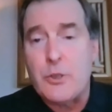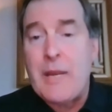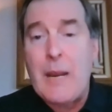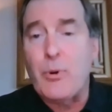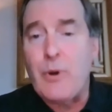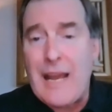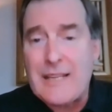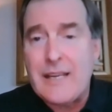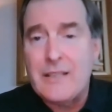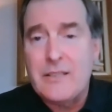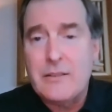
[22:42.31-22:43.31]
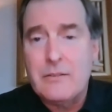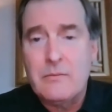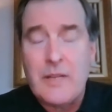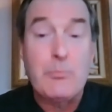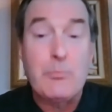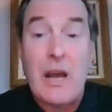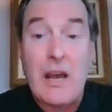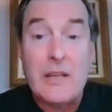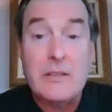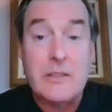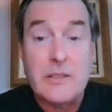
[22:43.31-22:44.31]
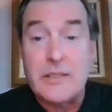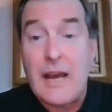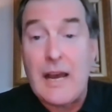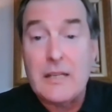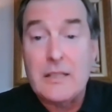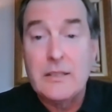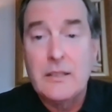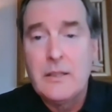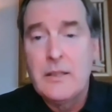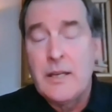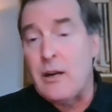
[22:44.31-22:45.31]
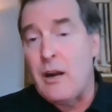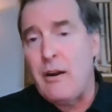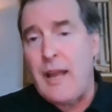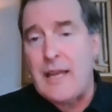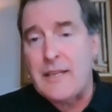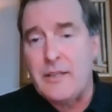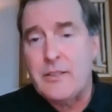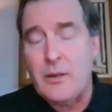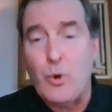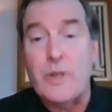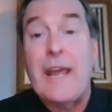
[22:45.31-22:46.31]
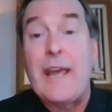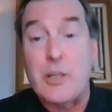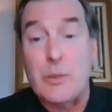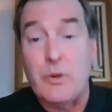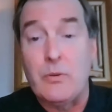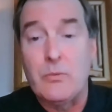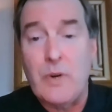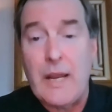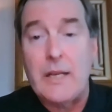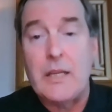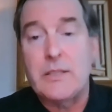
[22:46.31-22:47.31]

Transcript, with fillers: There's paper assets like bonds and stocks, and hard assets are more tangible, right?